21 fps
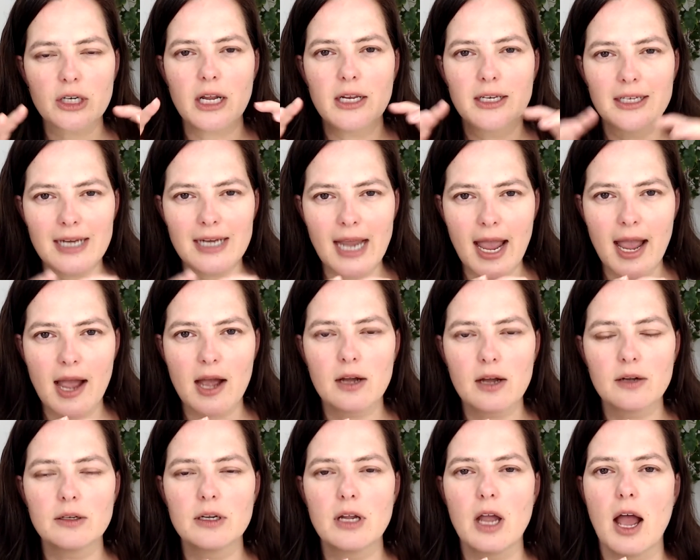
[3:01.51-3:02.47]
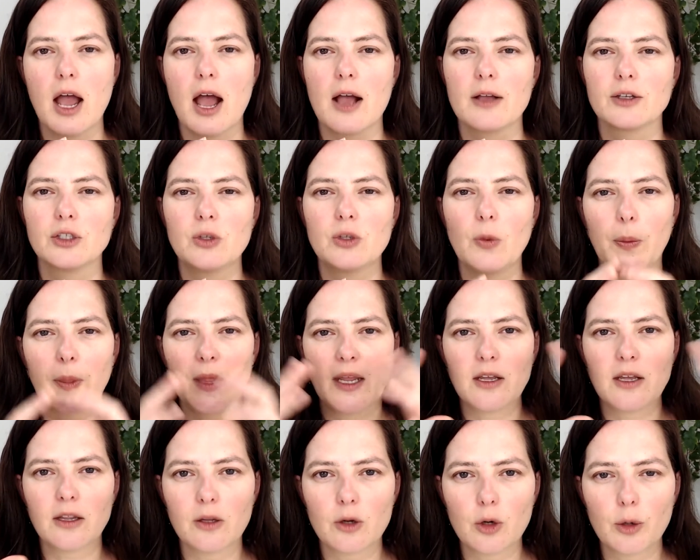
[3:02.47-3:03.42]
down. So
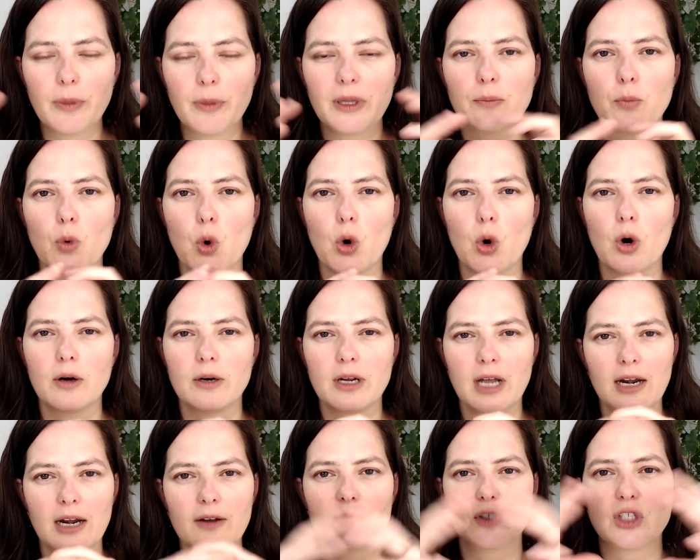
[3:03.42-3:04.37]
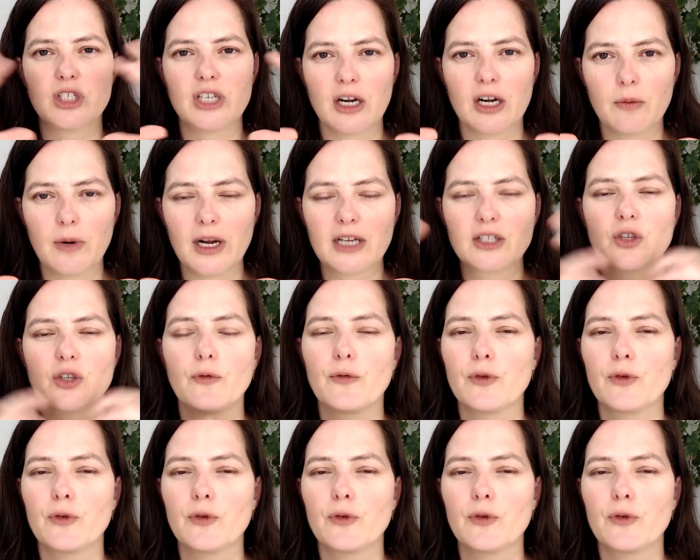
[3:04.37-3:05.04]
think a little bit more kind of generic. So for